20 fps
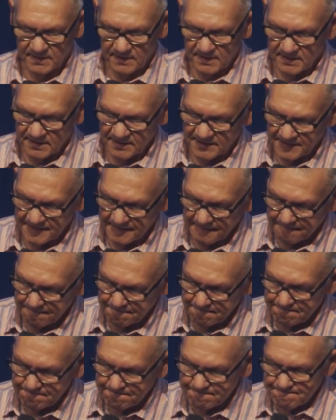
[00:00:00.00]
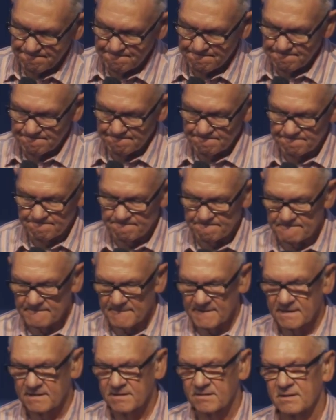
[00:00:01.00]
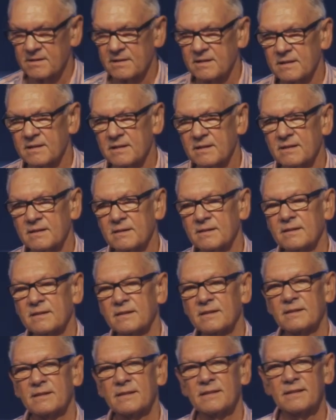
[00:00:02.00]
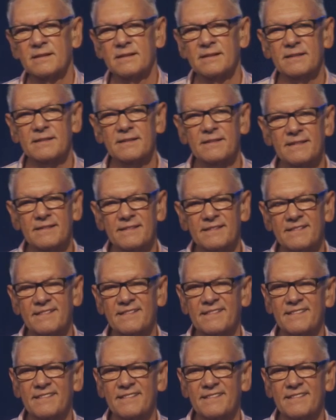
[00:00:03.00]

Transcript: Nothing is said.